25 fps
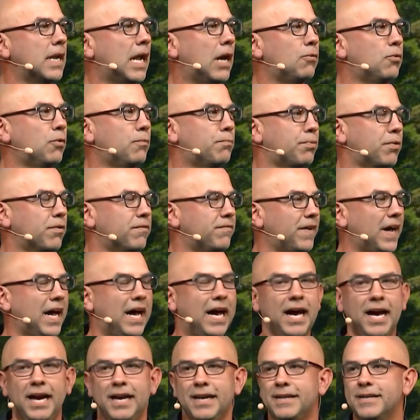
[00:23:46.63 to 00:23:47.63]
I will
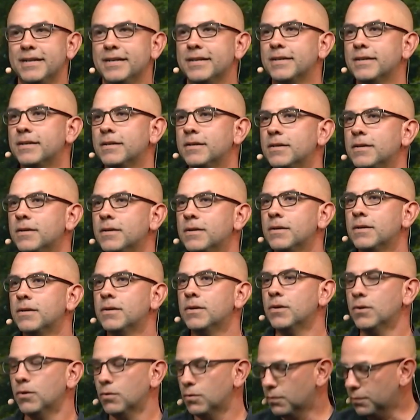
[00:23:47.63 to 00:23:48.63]
provide
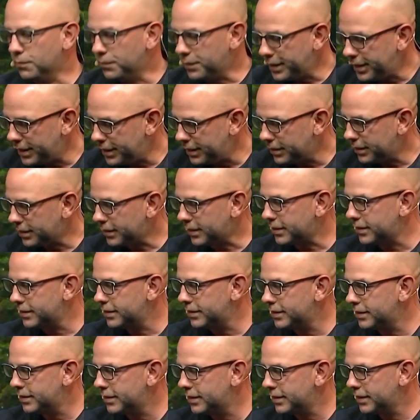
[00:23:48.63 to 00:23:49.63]
real
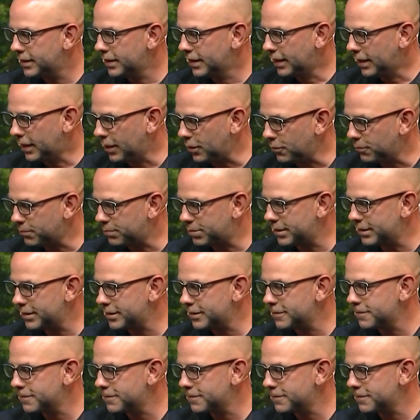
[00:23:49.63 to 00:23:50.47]
hope.